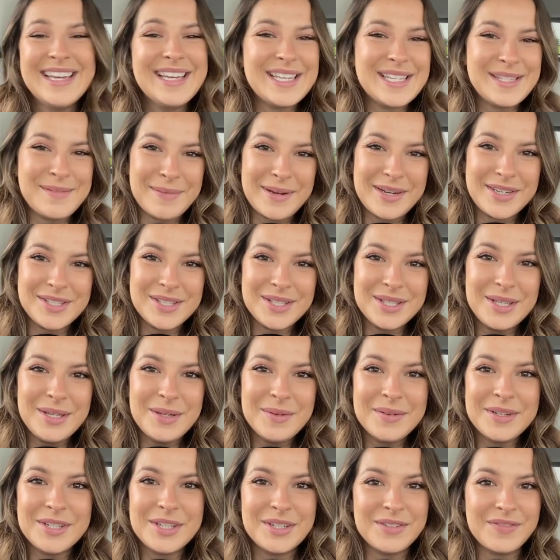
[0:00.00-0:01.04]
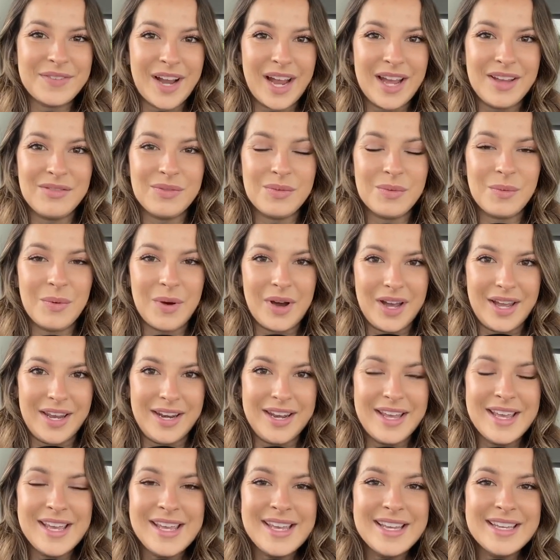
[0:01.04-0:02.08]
especially when you're five one.